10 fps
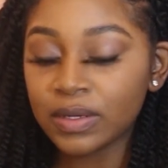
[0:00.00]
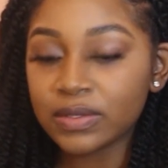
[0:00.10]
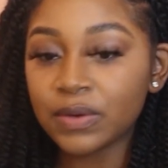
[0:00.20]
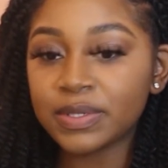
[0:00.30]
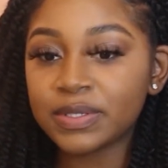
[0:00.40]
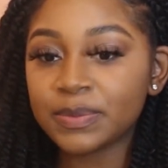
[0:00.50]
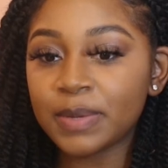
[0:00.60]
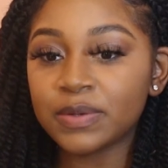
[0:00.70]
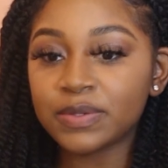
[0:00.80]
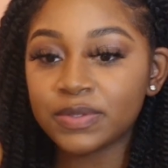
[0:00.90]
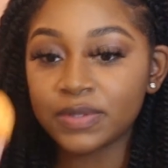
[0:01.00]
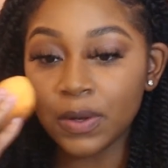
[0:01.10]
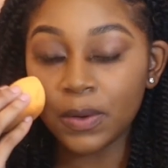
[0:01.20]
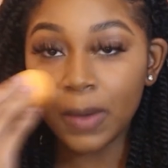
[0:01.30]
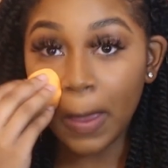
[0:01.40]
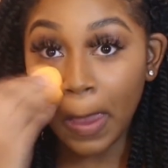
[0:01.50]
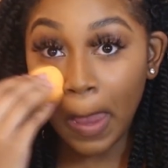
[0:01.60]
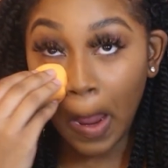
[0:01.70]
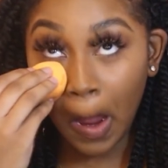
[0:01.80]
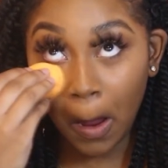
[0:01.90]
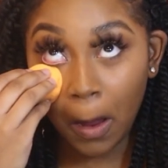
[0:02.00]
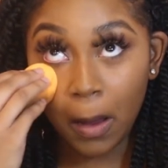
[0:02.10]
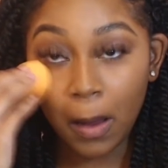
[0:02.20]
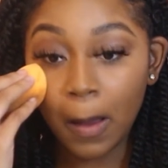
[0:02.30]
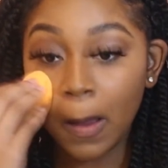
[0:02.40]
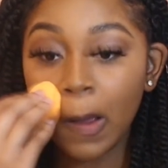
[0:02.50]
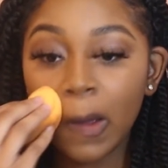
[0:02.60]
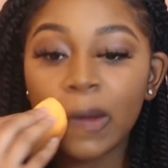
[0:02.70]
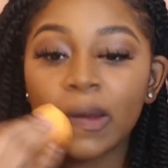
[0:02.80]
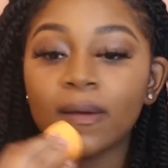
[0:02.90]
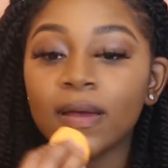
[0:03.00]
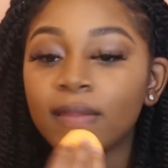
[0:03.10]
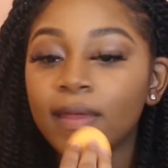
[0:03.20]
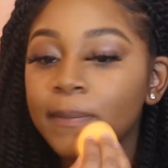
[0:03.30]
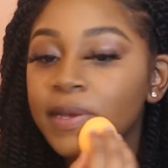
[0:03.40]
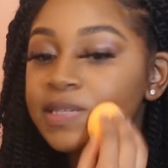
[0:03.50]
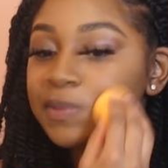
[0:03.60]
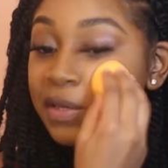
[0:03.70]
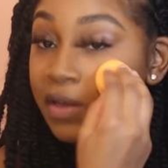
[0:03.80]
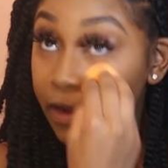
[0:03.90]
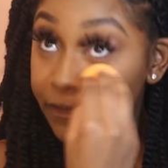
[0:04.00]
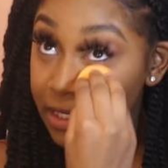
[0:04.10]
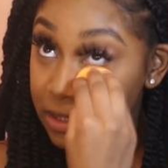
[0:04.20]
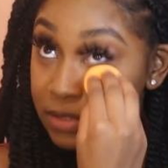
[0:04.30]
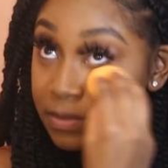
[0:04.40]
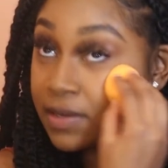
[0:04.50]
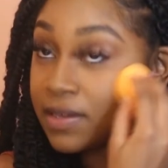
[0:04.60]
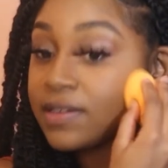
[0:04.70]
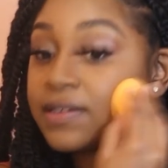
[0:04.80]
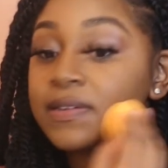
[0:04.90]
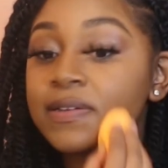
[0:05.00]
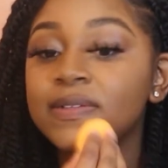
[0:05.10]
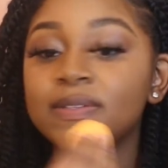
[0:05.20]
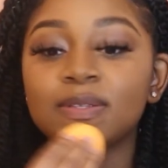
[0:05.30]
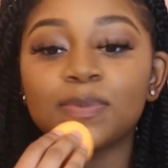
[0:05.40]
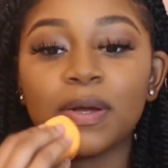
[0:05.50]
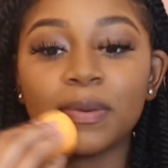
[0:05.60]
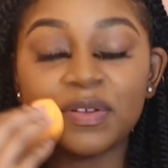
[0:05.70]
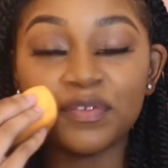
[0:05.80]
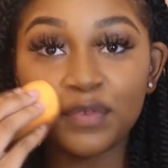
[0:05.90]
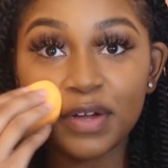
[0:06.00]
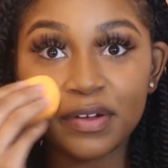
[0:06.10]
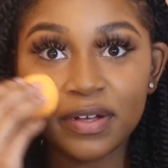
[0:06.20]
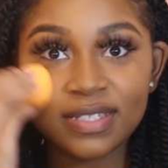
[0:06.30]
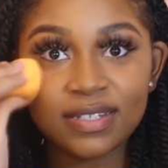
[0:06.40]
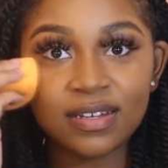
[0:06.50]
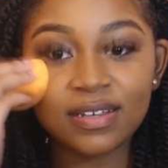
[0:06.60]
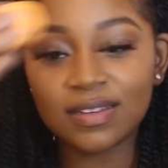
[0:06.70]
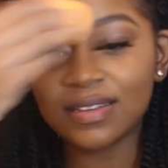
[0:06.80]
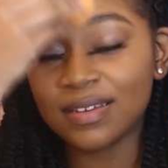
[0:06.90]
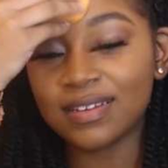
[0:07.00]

So it smells so good, and that makes me nervous because it's probably fragrance in it, and